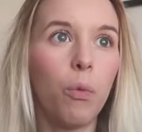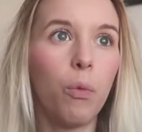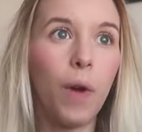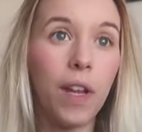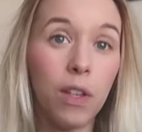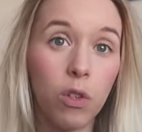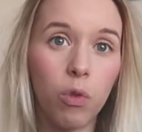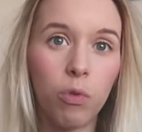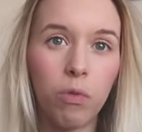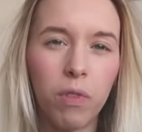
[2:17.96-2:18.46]

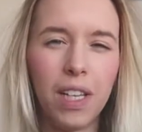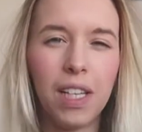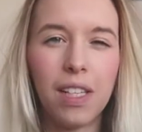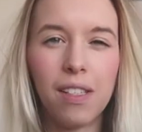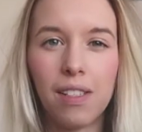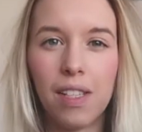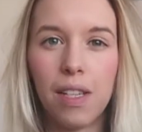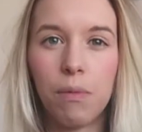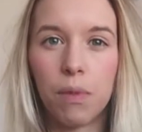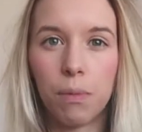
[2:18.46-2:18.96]
When you're really
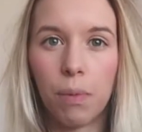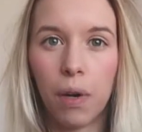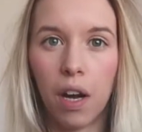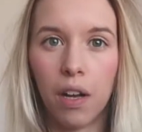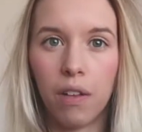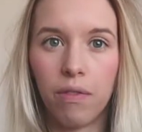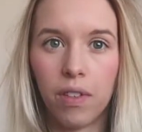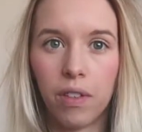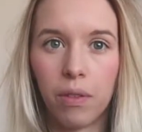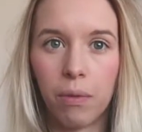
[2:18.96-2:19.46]
sleep
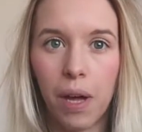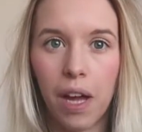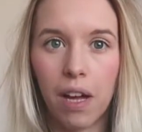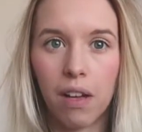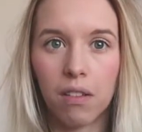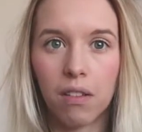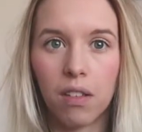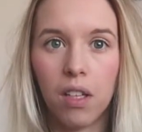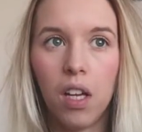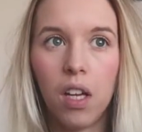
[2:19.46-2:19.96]
deprived as
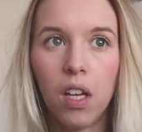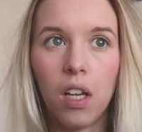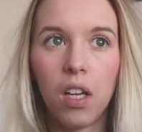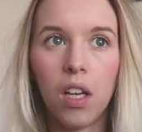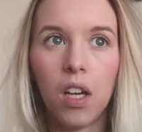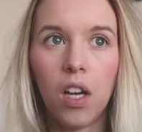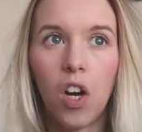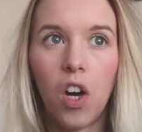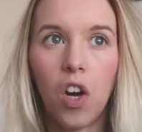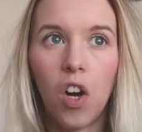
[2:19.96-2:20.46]
well,
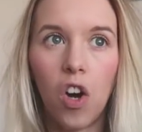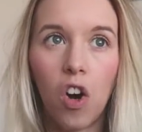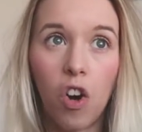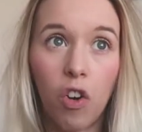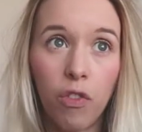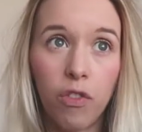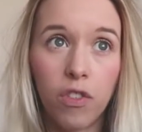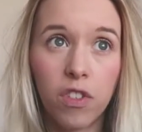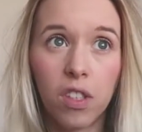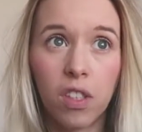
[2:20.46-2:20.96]

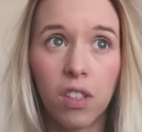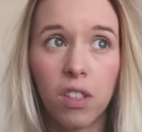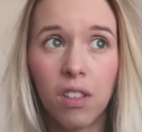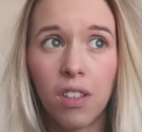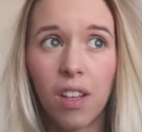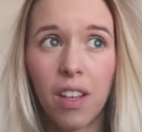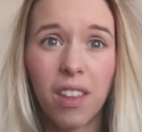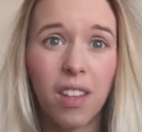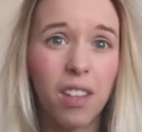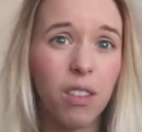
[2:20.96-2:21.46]

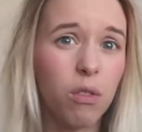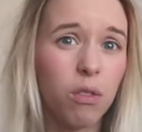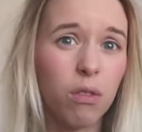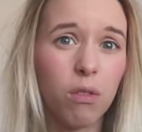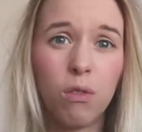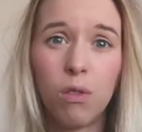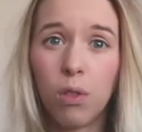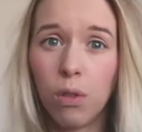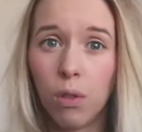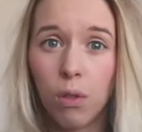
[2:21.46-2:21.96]
often I think you
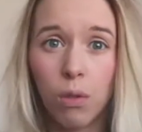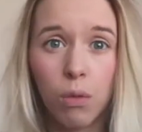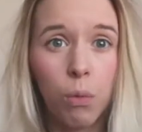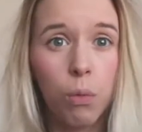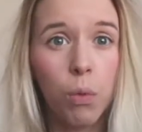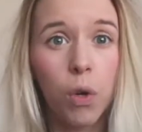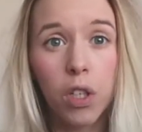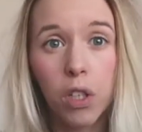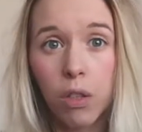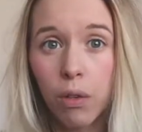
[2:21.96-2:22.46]
just do
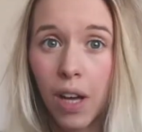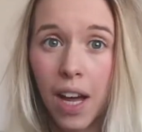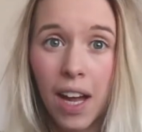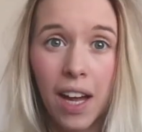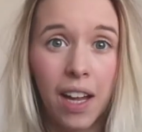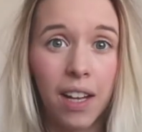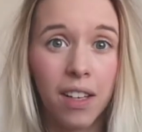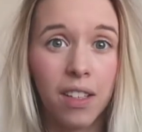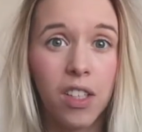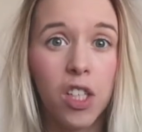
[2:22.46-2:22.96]
what you
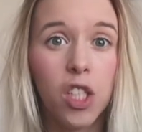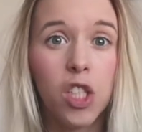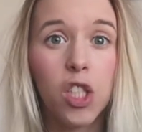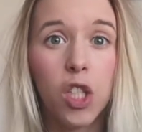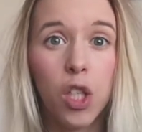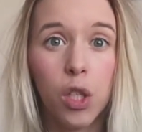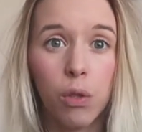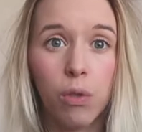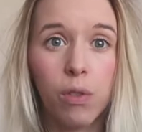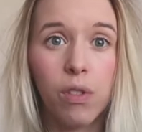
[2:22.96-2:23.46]
can
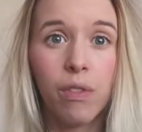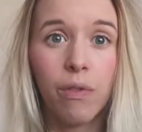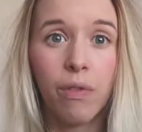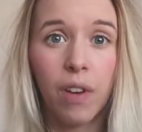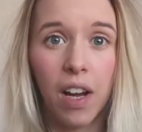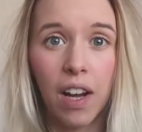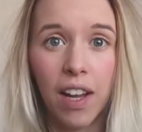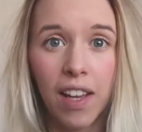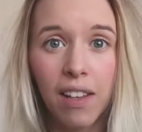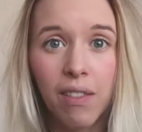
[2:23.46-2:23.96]
to
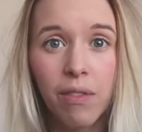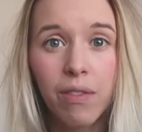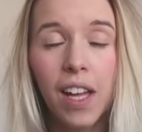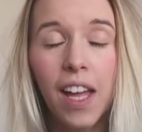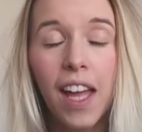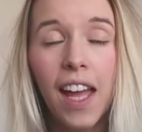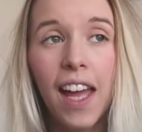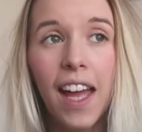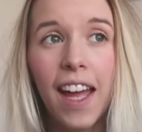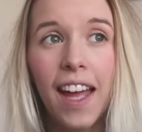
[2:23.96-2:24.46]
survive,
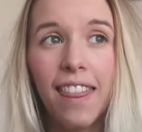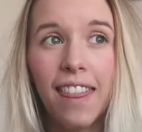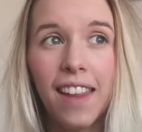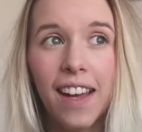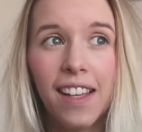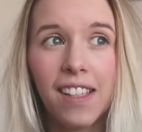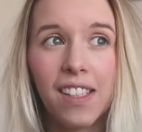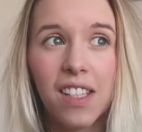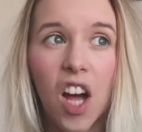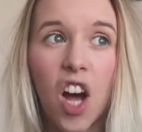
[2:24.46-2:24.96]
and
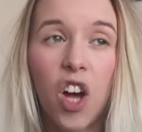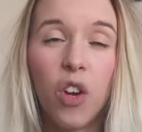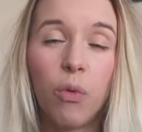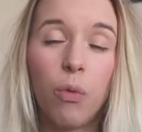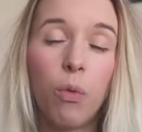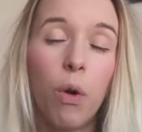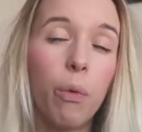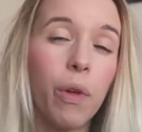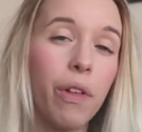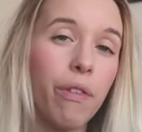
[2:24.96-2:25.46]
that is kind
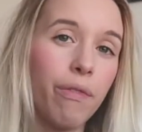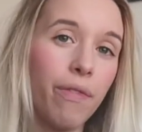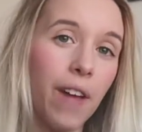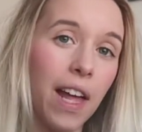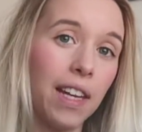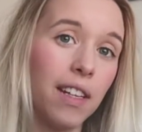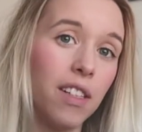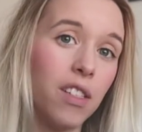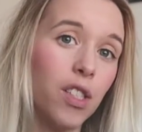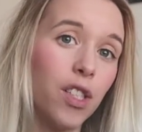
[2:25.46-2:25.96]
of what we
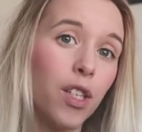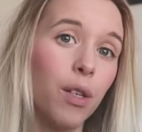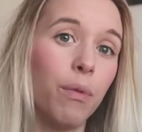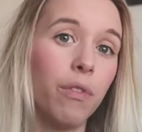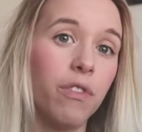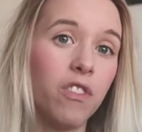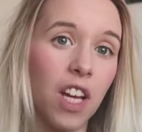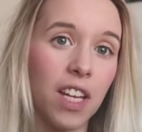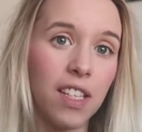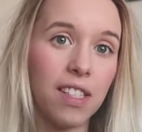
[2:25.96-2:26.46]
fell into
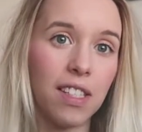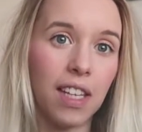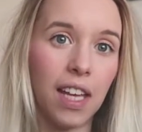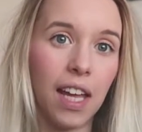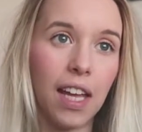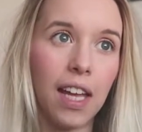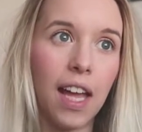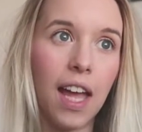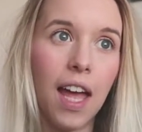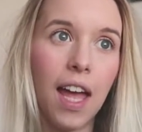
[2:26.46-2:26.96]
with
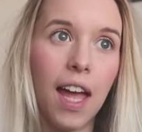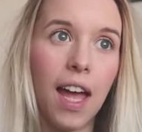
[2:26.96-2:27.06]
Jesse.